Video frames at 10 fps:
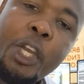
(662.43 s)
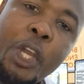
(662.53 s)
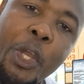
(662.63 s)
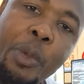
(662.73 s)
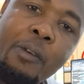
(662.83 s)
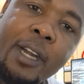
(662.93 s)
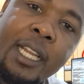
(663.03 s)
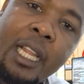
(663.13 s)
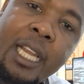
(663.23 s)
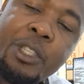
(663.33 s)
you have
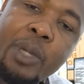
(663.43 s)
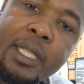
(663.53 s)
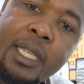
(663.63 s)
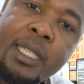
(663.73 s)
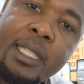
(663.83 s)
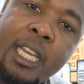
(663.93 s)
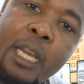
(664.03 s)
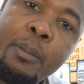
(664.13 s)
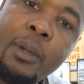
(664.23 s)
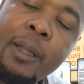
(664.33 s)
analyzed your
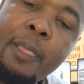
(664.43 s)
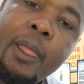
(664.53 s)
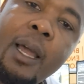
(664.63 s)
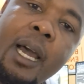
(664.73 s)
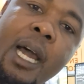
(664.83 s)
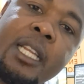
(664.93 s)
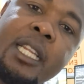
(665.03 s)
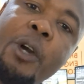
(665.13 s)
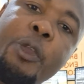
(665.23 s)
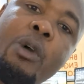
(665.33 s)
system, and
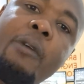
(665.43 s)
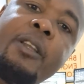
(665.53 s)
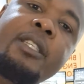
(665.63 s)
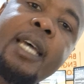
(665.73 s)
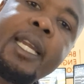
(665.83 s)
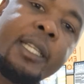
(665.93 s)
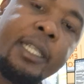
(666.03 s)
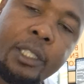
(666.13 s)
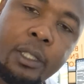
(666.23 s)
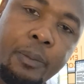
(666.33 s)
now you have designed
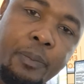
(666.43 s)
it.